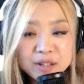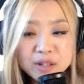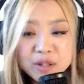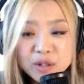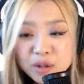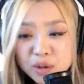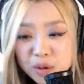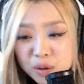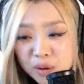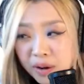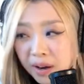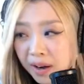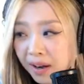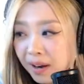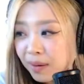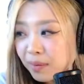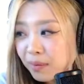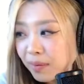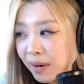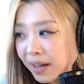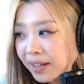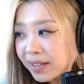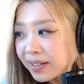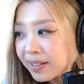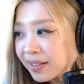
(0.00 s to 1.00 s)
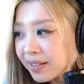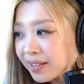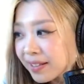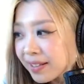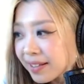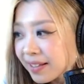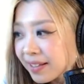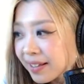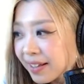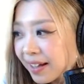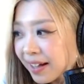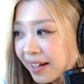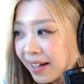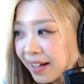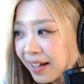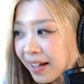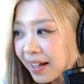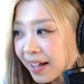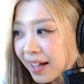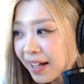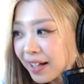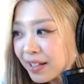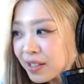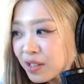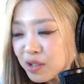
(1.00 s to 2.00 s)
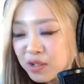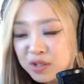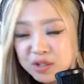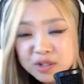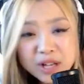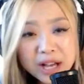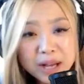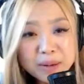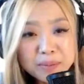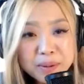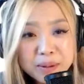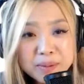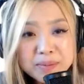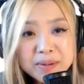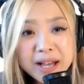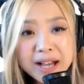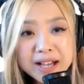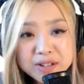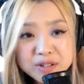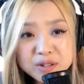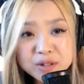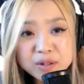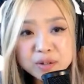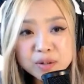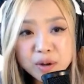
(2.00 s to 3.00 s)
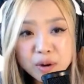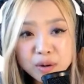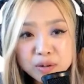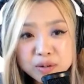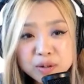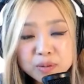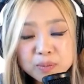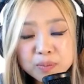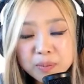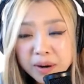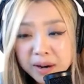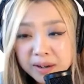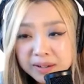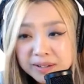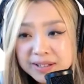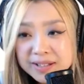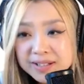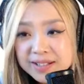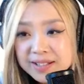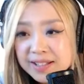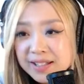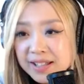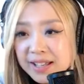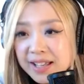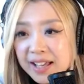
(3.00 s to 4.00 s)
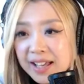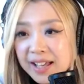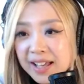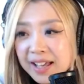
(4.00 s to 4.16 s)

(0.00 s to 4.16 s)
You are right. Maybe I should go to Paris.